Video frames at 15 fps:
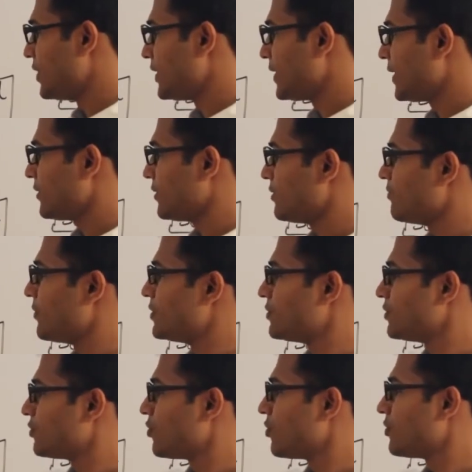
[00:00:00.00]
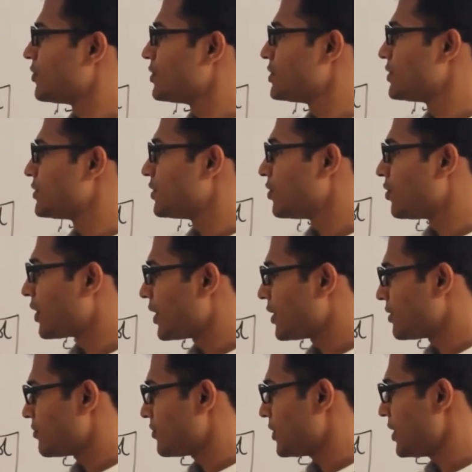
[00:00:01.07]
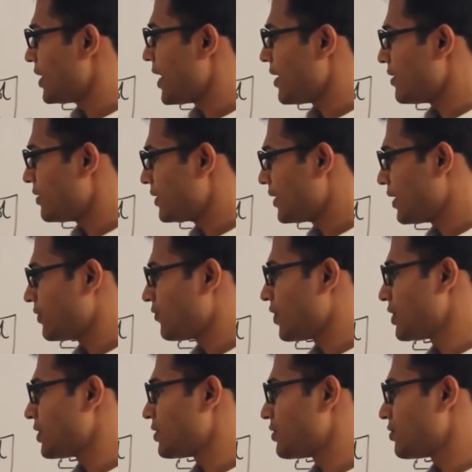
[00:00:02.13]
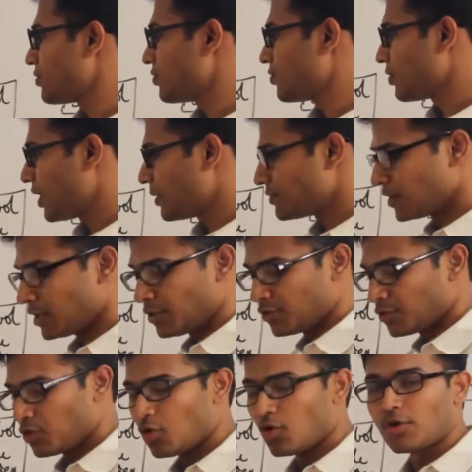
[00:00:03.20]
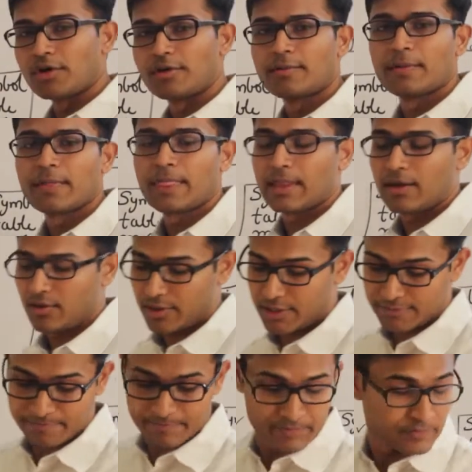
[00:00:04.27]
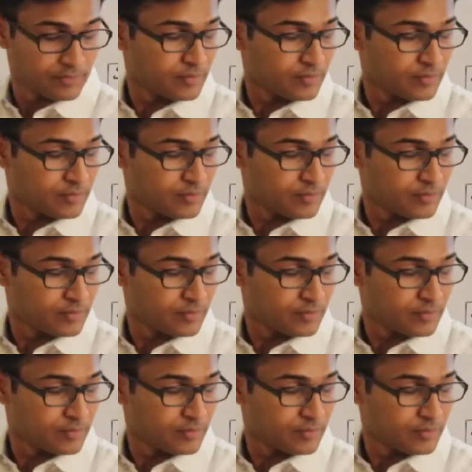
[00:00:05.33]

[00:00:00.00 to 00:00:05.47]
will take the machine code which is relocatable and then convert it into absolute code. Okay,